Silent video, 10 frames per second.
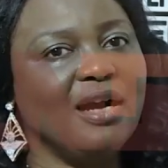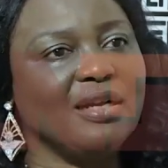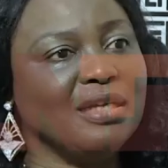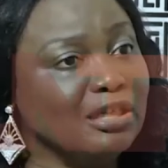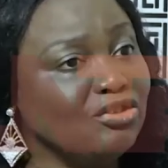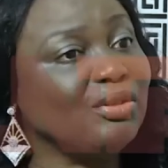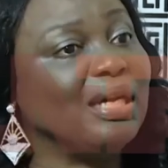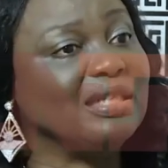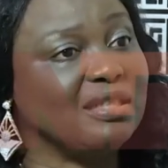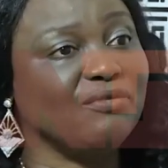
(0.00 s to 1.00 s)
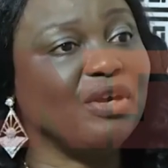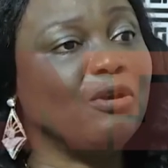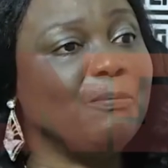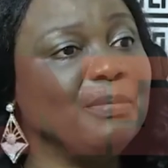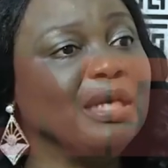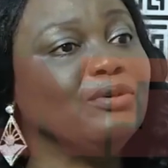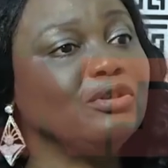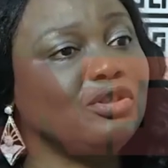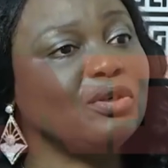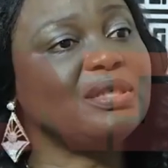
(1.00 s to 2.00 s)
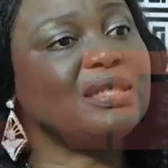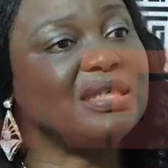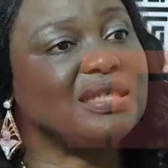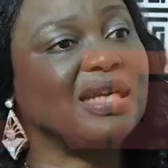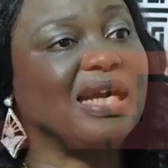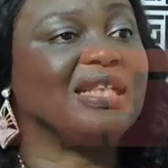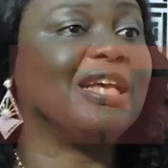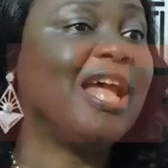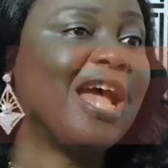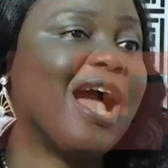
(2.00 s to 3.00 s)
national development, not just sitting at the